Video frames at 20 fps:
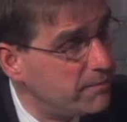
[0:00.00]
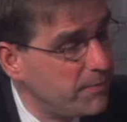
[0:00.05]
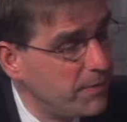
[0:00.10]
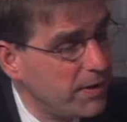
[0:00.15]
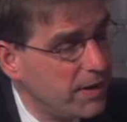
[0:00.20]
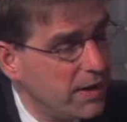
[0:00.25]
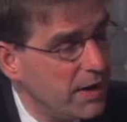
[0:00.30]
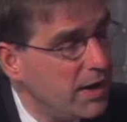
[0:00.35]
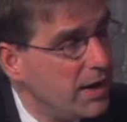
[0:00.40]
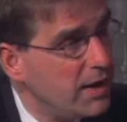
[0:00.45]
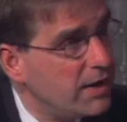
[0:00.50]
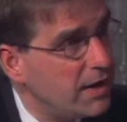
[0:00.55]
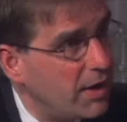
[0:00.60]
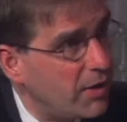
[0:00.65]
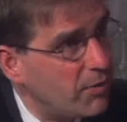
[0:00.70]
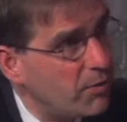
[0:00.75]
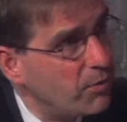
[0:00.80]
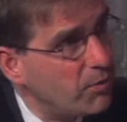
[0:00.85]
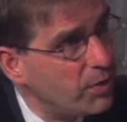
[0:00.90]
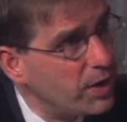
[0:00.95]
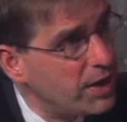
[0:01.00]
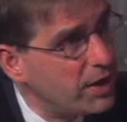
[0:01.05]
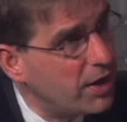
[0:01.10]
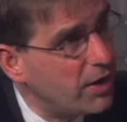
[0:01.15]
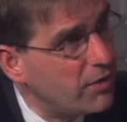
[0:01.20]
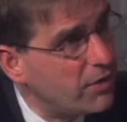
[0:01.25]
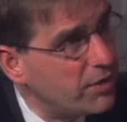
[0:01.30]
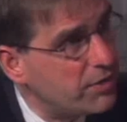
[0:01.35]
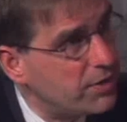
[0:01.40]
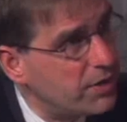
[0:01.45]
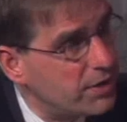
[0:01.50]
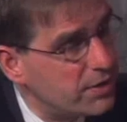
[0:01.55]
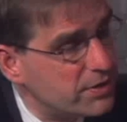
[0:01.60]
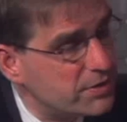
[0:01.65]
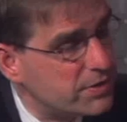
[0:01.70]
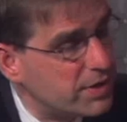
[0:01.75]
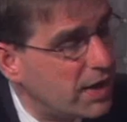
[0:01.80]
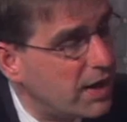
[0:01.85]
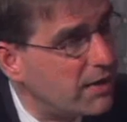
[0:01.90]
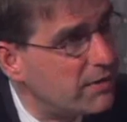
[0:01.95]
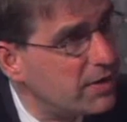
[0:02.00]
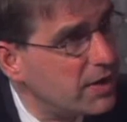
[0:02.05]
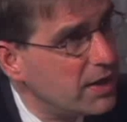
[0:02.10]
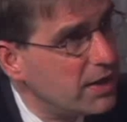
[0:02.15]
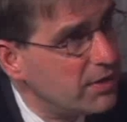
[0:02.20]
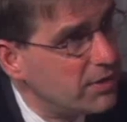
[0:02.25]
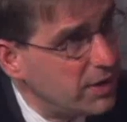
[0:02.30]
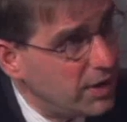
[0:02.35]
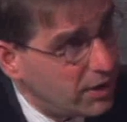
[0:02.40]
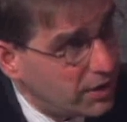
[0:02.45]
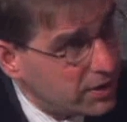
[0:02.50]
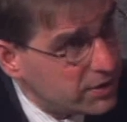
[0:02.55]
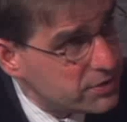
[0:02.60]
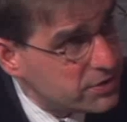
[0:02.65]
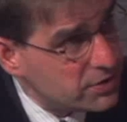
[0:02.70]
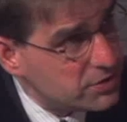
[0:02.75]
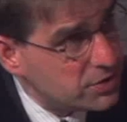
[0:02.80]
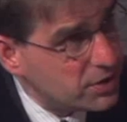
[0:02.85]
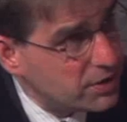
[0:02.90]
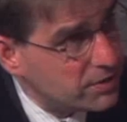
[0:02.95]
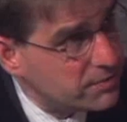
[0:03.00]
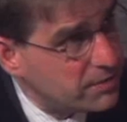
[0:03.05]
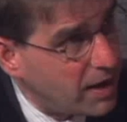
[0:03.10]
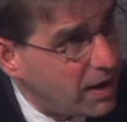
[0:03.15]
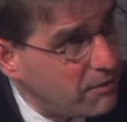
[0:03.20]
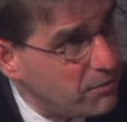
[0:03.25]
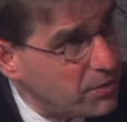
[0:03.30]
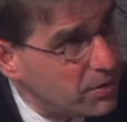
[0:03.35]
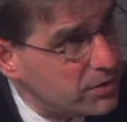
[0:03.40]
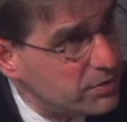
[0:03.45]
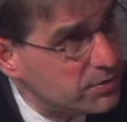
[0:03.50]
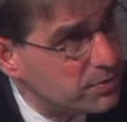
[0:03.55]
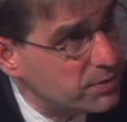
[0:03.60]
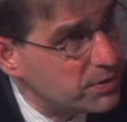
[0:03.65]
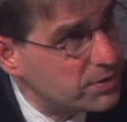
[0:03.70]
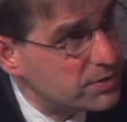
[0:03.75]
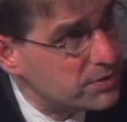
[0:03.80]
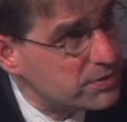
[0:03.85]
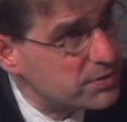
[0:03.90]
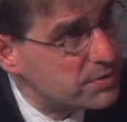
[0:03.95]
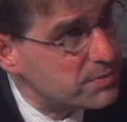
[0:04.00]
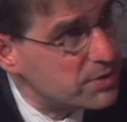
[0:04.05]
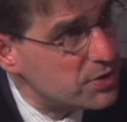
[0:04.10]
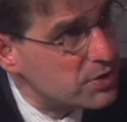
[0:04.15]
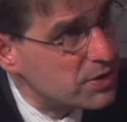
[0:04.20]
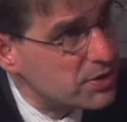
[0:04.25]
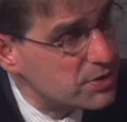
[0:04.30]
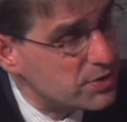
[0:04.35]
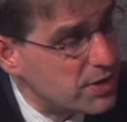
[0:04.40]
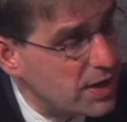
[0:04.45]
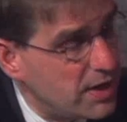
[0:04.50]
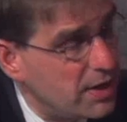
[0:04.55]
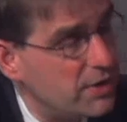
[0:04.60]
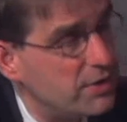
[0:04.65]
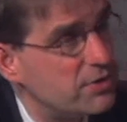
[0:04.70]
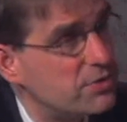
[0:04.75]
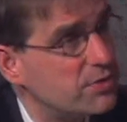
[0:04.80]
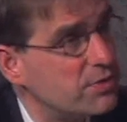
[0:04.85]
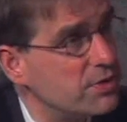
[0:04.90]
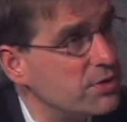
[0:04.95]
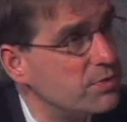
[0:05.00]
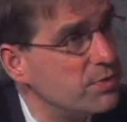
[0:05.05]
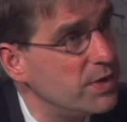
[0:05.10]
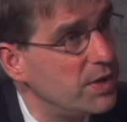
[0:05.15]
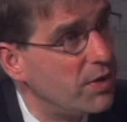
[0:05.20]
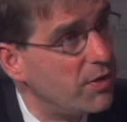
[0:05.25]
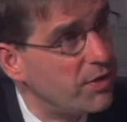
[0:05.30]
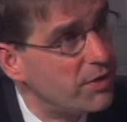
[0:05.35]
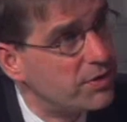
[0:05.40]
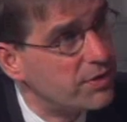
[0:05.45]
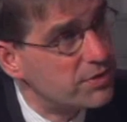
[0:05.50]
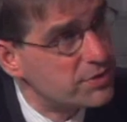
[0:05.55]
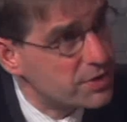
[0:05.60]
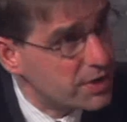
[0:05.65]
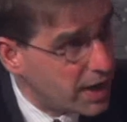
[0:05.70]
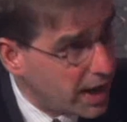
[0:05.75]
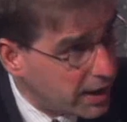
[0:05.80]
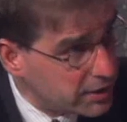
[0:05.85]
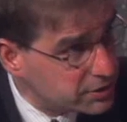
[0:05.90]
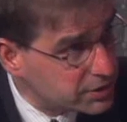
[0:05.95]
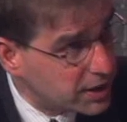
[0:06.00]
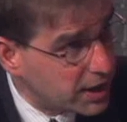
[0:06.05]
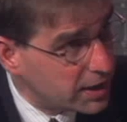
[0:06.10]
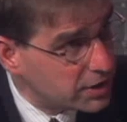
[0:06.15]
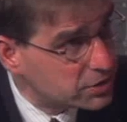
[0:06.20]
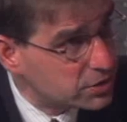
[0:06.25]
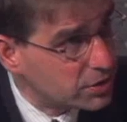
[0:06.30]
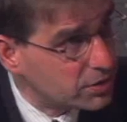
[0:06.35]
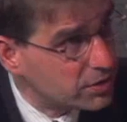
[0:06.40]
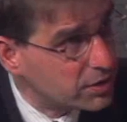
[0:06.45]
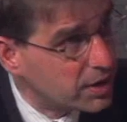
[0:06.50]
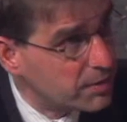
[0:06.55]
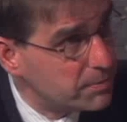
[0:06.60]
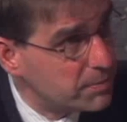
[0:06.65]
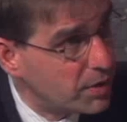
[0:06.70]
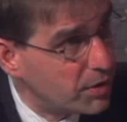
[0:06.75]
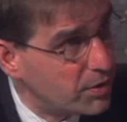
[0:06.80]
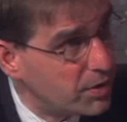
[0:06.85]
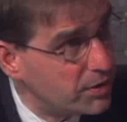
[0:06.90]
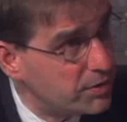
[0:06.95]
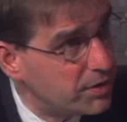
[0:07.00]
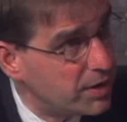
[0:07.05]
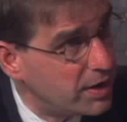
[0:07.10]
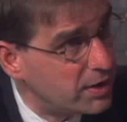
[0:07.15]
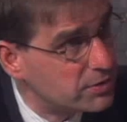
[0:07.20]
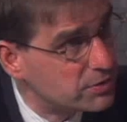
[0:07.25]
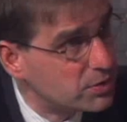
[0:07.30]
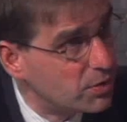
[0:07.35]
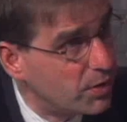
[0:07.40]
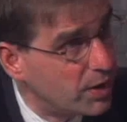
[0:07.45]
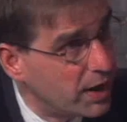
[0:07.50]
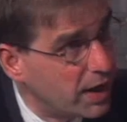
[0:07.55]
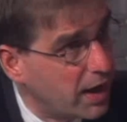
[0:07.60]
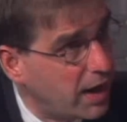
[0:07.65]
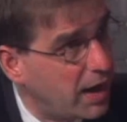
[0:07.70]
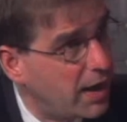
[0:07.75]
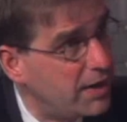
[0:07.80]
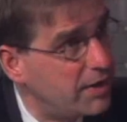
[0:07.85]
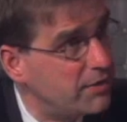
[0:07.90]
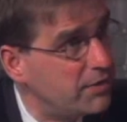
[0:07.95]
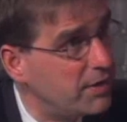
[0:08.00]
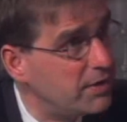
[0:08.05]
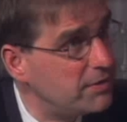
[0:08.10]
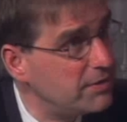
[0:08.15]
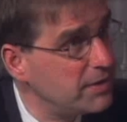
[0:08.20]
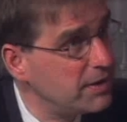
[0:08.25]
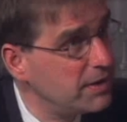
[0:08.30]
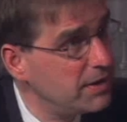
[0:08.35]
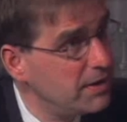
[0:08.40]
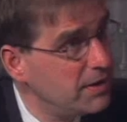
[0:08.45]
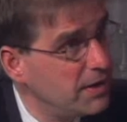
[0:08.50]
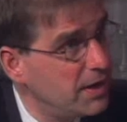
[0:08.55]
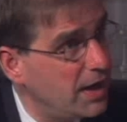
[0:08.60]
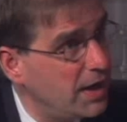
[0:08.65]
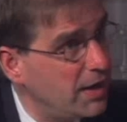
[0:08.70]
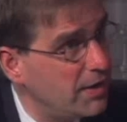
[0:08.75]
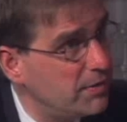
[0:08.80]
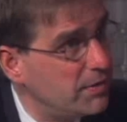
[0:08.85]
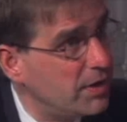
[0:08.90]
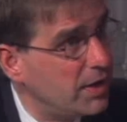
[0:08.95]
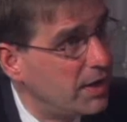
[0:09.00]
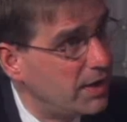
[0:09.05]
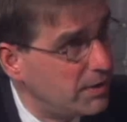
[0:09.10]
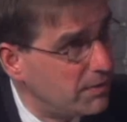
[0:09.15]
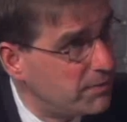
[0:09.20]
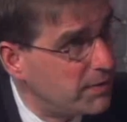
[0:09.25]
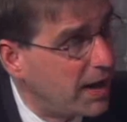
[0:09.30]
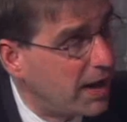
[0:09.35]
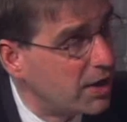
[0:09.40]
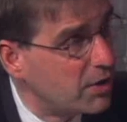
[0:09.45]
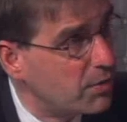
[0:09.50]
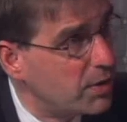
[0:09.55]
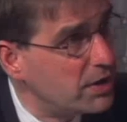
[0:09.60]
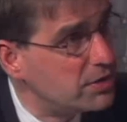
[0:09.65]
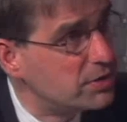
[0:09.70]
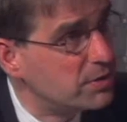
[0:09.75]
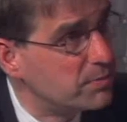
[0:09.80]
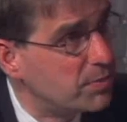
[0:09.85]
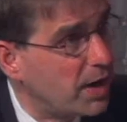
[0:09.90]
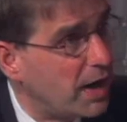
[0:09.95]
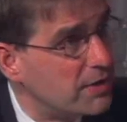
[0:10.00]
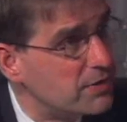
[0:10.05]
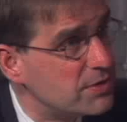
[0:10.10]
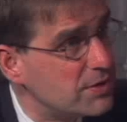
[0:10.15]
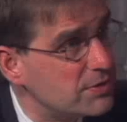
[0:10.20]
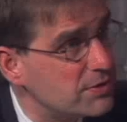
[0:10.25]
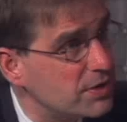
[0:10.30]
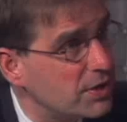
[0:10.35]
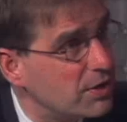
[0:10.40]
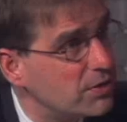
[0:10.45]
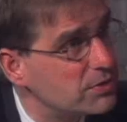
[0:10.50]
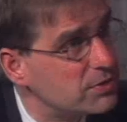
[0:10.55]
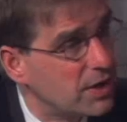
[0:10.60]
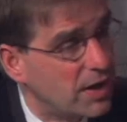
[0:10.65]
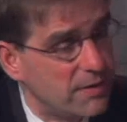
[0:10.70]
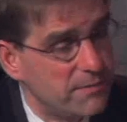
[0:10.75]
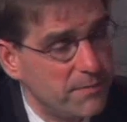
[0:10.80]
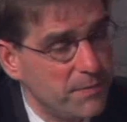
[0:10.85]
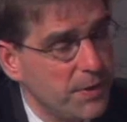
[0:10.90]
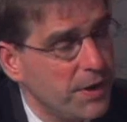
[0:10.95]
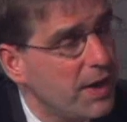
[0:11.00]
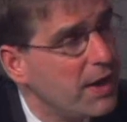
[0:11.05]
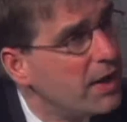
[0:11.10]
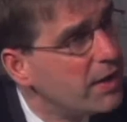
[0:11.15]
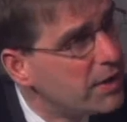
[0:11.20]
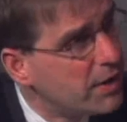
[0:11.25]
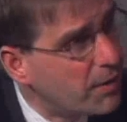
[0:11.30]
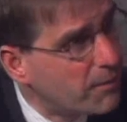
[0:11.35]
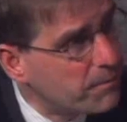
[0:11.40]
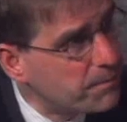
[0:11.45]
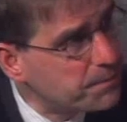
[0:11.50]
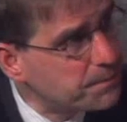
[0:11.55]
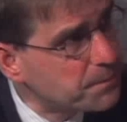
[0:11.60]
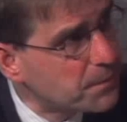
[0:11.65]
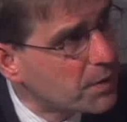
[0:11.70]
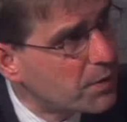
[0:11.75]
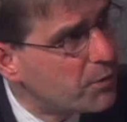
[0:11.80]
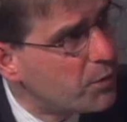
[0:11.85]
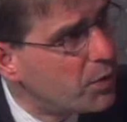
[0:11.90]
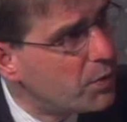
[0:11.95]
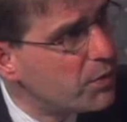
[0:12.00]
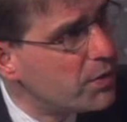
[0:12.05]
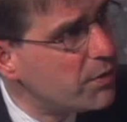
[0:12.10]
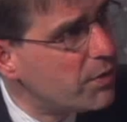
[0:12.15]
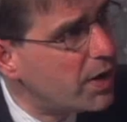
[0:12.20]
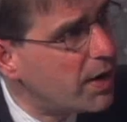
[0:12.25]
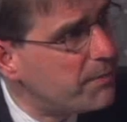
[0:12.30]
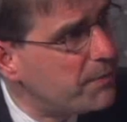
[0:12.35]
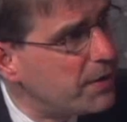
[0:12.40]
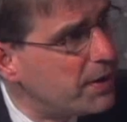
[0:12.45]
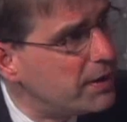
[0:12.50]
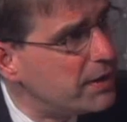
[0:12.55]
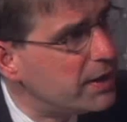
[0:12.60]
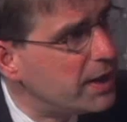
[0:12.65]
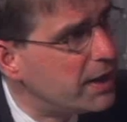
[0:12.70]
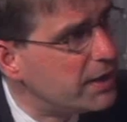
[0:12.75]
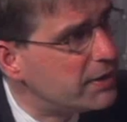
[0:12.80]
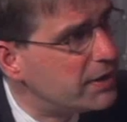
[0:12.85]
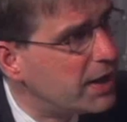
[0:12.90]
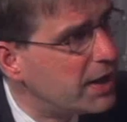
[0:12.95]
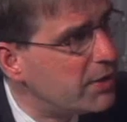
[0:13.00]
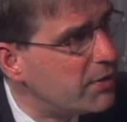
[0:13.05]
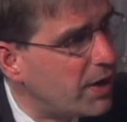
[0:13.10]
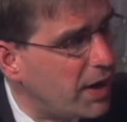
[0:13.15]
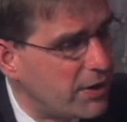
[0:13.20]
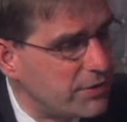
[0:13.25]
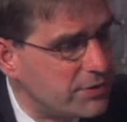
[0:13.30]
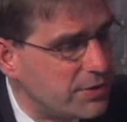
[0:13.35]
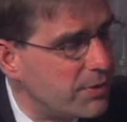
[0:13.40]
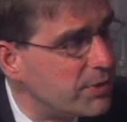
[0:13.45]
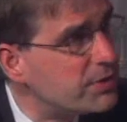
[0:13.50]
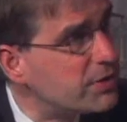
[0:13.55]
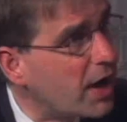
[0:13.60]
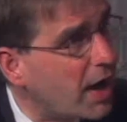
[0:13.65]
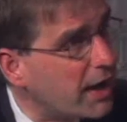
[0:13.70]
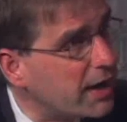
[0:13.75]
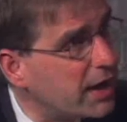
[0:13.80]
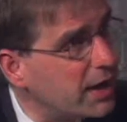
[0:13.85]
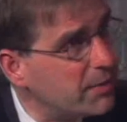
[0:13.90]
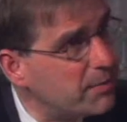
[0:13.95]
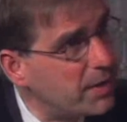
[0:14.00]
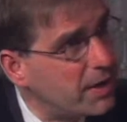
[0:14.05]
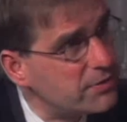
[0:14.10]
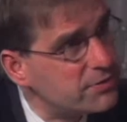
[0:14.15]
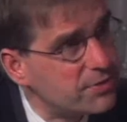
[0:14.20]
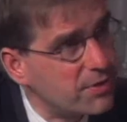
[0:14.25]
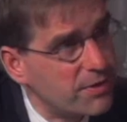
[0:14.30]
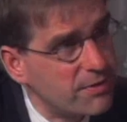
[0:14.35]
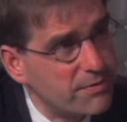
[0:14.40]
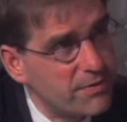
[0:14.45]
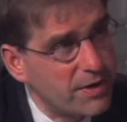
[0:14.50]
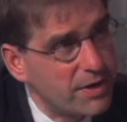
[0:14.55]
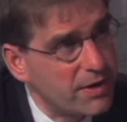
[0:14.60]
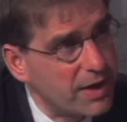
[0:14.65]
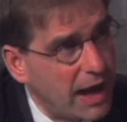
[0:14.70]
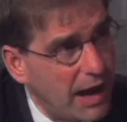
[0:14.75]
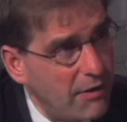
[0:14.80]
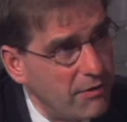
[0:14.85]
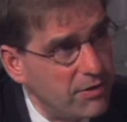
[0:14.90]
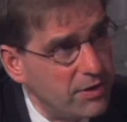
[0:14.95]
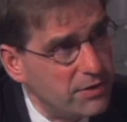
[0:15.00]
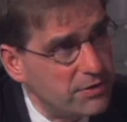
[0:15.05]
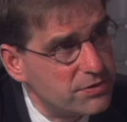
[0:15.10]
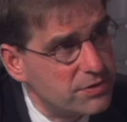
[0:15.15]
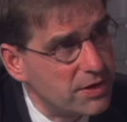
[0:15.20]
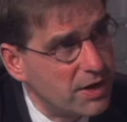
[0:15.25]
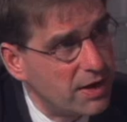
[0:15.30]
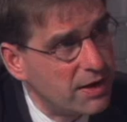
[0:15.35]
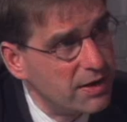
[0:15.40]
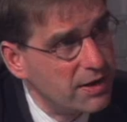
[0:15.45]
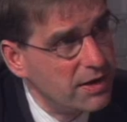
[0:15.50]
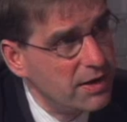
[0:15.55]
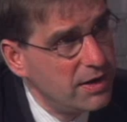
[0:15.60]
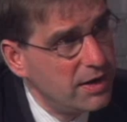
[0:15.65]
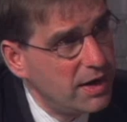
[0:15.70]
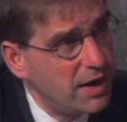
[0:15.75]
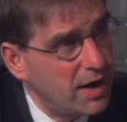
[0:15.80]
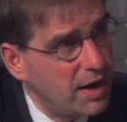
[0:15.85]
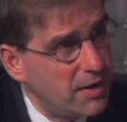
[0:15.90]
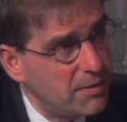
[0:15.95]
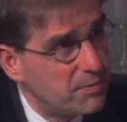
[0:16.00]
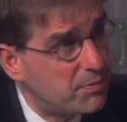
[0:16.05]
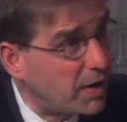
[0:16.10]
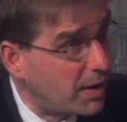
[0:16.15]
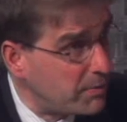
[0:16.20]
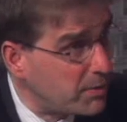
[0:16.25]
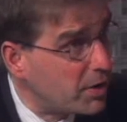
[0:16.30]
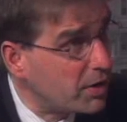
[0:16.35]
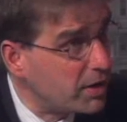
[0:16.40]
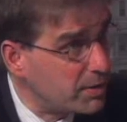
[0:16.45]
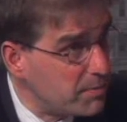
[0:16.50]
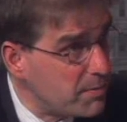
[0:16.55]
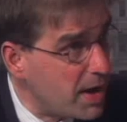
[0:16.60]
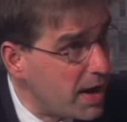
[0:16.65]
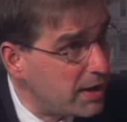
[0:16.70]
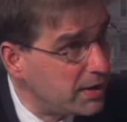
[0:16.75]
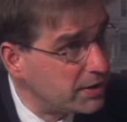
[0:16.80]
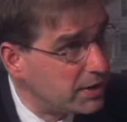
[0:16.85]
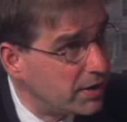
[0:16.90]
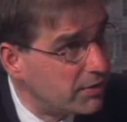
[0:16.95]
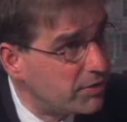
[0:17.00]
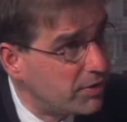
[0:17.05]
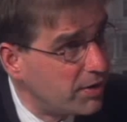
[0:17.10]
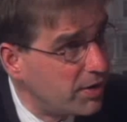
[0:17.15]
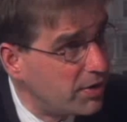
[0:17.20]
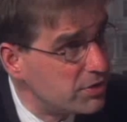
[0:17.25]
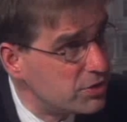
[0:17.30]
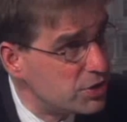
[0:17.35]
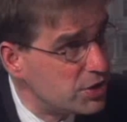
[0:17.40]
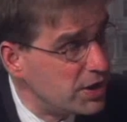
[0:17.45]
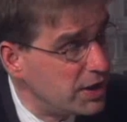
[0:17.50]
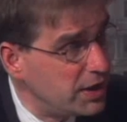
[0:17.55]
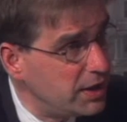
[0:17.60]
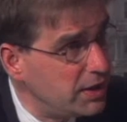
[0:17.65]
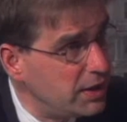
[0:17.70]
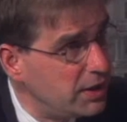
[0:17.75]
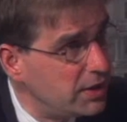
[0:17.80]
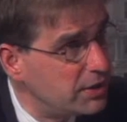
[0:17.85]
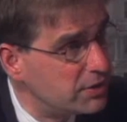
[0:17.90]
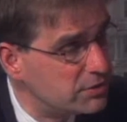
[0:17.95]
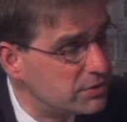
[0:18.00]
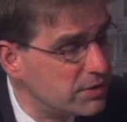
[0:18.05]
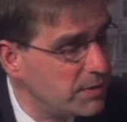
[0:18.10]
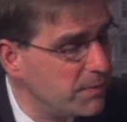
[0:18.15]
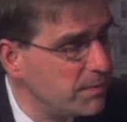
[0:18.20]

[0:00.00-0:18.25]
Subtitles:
Sure. Now we know that there's the areas that you're involved with, which is the Michigan State Industries. We know that there's an educational component that is going on, and then an evaluation process that goes on. Sure. Now, when we were up at Kinross, they were talking about sort of how these primarily men get their GEDs.